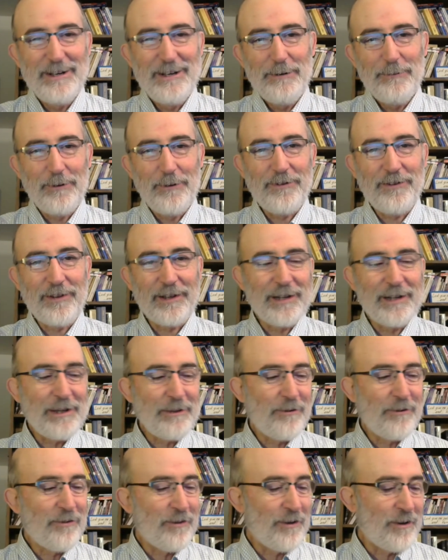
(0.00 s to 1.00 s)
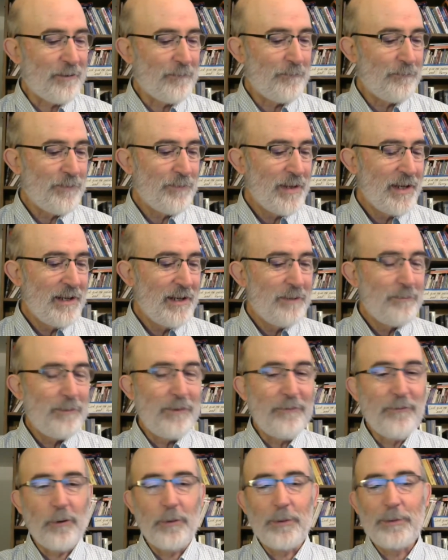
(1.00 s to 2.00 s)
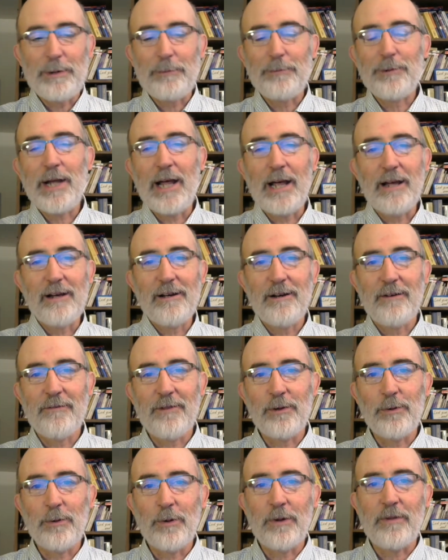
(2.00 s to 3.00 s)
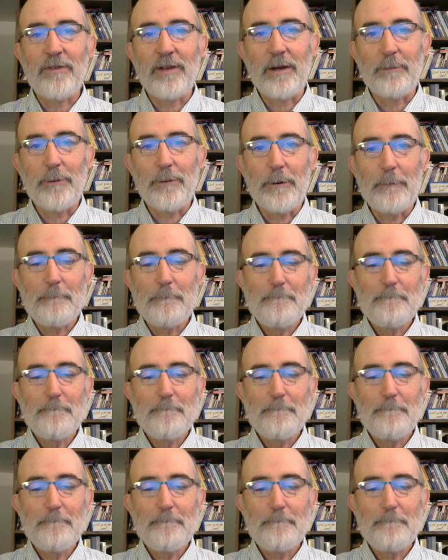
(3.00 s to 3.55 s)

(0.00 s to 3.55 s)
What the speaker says: We'll sing another song before we take of the Lord's Supper.